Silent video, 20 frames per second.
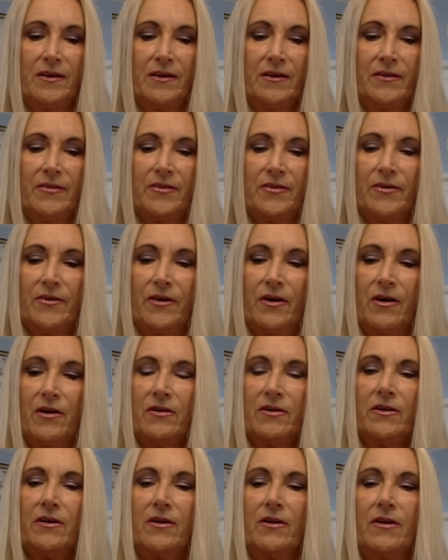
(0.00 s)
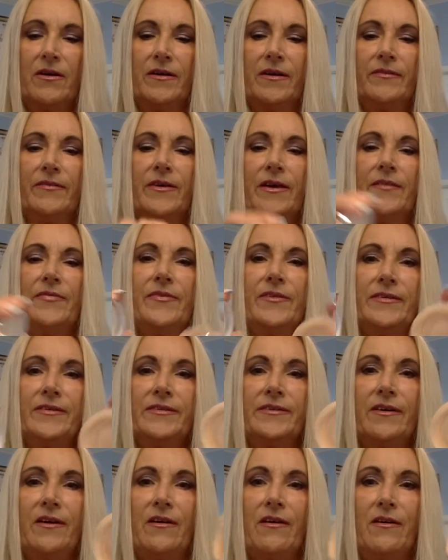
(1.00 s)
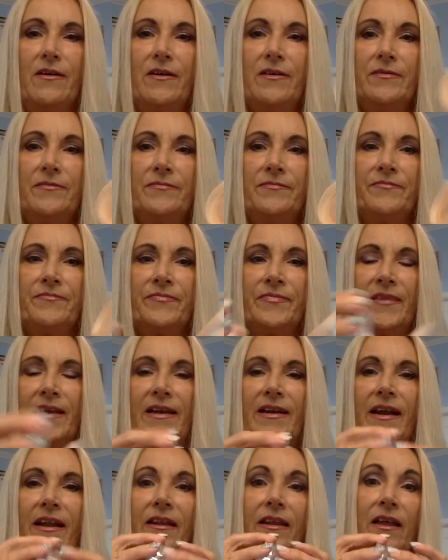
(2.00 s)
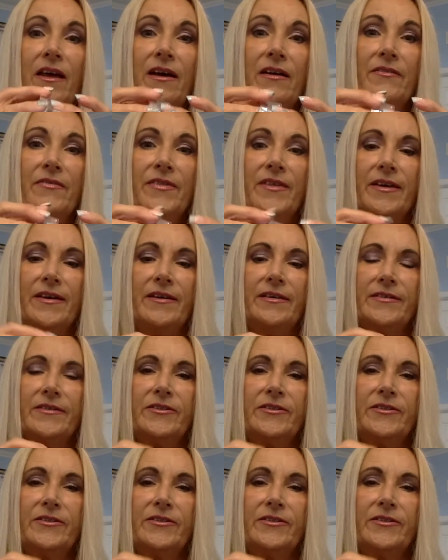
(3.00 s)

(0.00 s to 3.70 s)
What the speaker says: They're all gone. I've got this gone, and I love this.